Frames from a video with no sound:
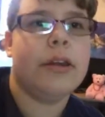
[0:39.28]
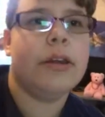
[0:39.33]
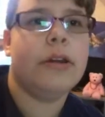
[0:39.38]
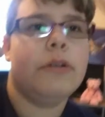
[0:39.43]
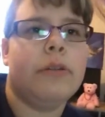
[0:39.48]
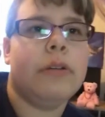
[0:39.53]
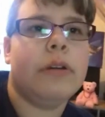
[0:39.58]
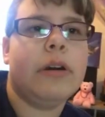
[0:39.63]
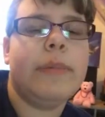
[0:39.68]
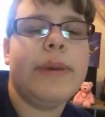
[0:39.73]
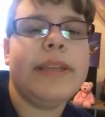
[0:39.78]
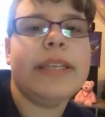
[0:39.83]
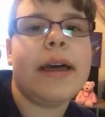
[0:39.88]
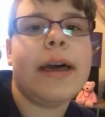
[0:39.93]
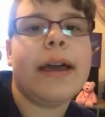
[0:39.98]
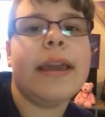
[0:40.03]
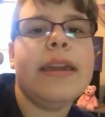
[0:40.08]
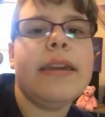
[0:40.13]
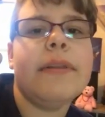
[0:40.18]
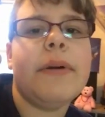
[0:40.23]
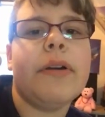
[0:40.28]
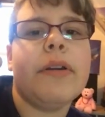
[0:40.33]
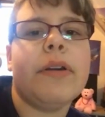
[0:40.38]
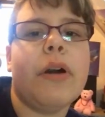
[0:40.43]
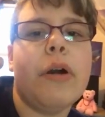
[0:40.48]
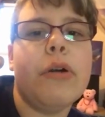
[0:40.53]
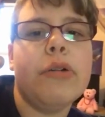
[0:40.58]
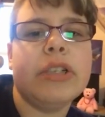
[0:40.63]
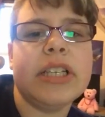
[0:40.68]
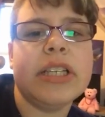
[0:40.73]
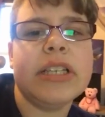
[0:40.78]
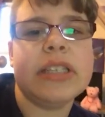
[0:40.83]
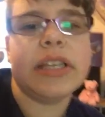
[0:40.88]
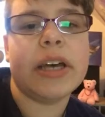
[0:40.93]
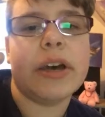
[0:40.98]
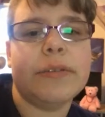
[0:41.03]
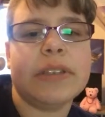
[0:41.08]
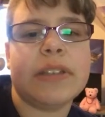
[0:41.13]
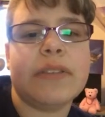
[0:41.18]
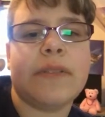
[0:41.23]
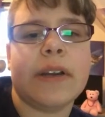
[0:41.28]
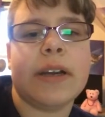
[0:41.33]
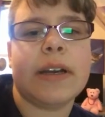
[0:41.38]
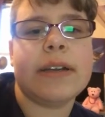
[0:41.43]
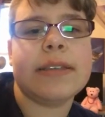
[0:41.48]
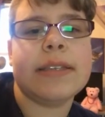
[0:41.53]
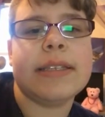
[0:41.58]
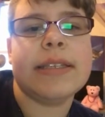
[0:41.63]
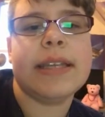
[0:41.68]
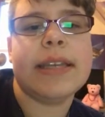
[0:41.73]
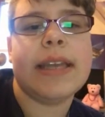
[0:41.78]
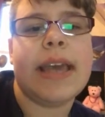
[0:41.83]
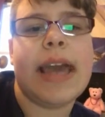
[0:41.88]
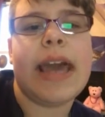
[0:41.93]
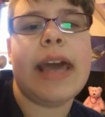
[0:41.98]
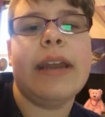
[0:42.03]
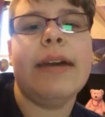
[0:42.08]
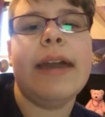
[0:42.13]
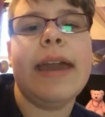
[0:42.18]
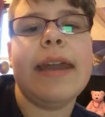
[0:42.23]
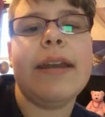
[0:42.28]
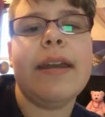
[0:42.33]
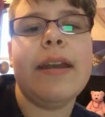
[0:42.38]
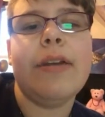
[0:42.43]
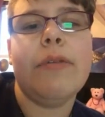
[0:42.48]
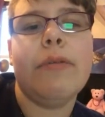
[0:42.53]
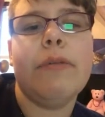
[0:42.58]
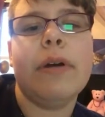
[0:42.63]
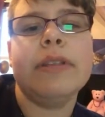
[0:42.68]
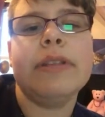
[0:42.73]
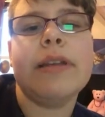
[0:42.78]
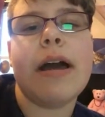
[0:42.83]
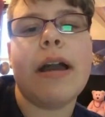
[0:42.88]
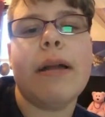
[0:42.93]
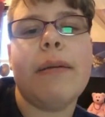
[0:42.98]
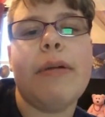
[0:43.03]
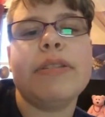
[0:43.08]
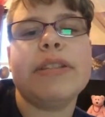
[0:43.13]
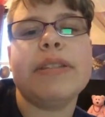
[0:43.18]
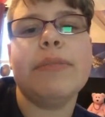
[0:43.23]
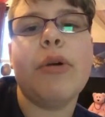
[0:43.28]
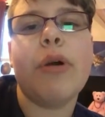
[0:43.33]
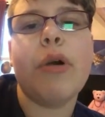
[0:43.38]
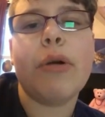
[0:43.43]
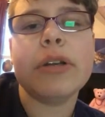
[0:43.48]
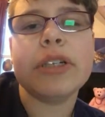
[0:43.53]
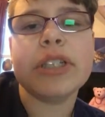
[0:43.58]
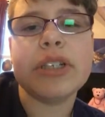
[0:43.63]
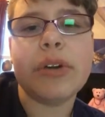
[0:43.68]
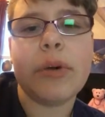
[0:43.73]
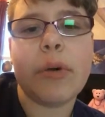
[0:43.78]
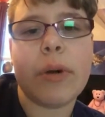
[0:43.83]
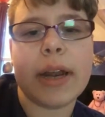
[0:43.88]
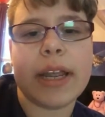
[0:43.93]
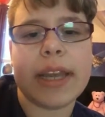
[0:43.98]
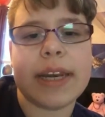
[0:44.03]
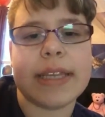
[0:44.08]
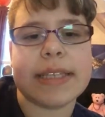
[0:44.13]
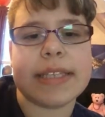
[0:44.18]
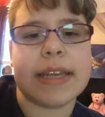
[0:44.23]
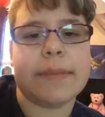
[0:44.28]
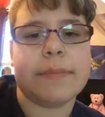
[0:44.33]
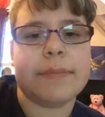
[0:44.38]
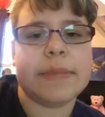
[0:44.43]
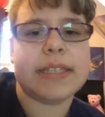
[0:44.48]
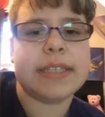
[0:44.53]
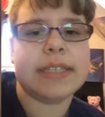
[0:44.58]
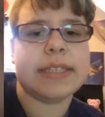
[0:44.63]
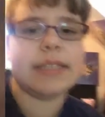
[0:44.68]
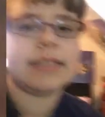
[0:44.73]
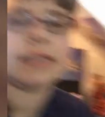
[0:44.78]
We will be talking about ocean zones first, and later we'll talk about some ocean organisms.